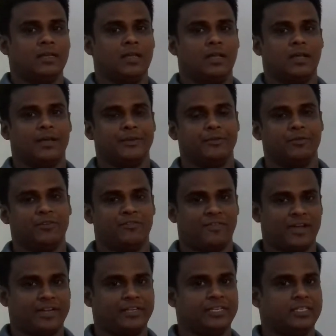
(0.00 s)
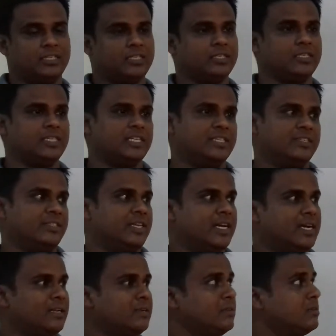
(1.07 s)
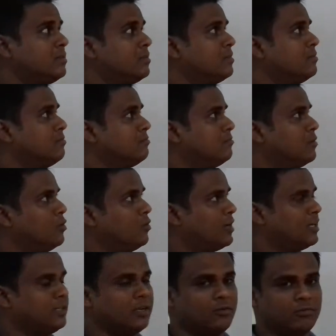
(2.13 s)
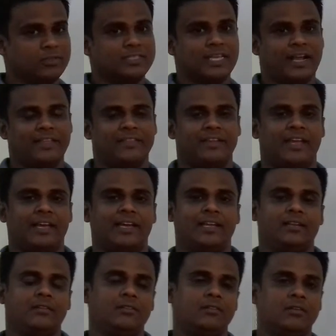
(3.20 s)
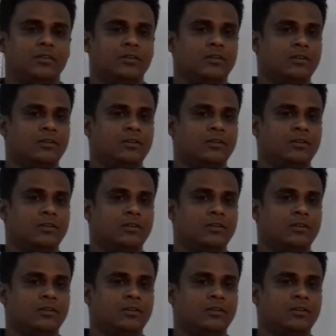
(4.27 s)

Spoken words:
You will find it easier. Look at the rules again and again.